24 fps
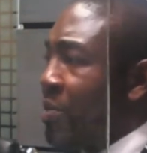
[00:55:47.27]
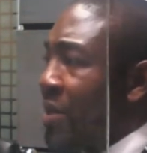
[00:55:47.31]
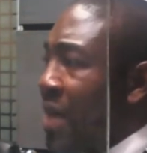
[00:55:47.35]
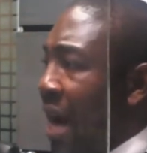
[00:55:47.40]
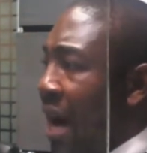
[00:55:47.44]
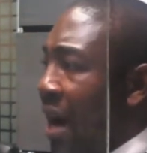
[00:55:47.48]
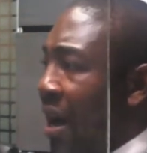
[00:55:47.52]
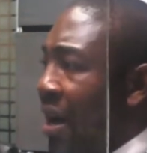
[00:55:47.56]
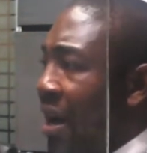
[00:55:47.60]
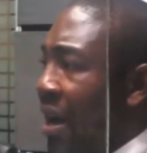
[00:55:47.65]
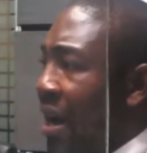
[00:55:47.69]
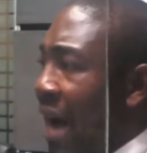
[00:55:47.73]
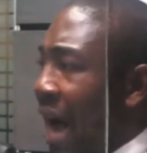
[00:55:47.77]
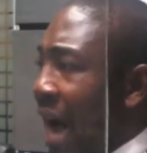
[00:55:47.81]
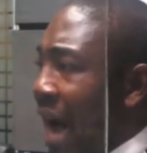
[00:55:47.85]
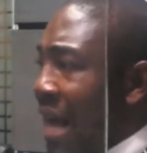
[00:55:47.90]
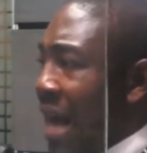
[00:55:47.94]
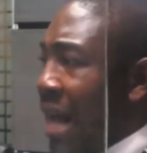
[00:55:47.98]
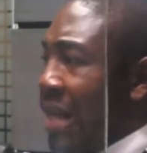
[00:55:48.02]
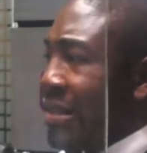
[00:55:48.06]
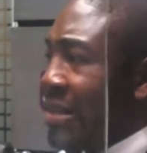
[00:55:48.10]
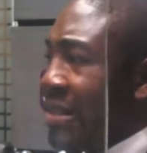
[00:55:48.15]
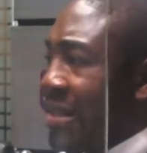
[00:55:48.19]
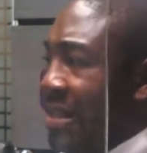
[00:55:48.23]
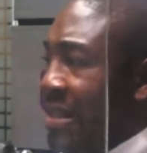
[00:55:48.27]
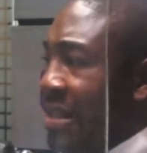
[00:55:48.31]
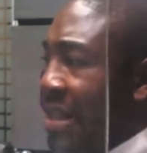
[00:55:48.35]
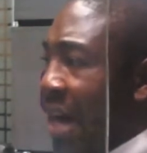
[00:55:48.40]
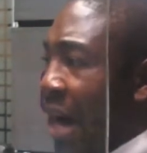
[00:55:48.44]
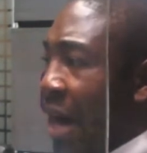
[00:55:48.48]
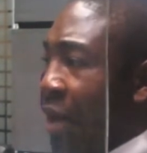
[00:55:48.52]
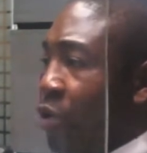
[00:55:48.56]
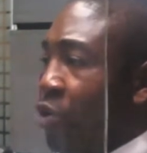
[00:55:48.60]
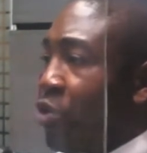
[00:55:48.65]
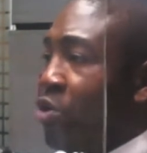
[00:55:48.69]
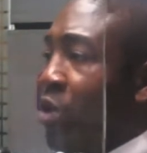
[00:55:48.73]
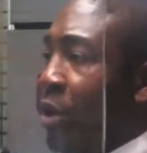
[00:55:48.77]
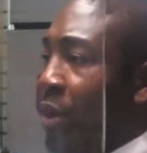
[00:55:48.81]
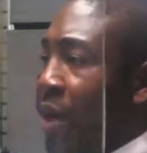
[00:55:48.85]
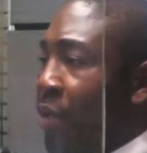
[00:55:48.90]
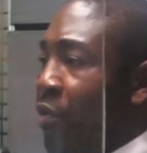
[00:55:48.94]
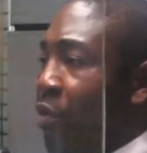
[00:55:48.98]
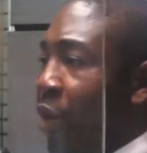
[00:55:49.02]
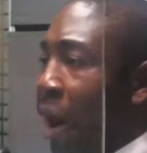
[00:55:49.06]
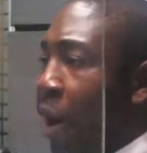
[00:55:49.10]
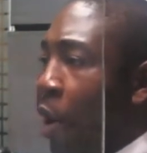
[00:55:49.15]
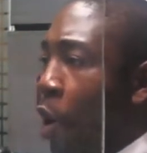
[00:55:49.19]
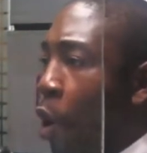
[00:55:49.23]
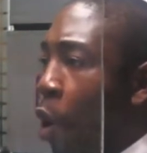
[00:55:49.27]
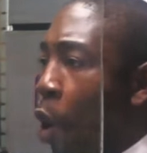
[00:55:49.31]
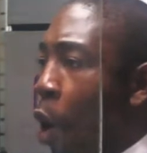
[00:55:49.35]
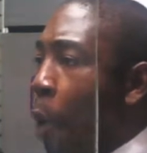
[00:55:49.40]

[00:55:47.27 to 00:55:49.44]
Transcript: be a I see address on level.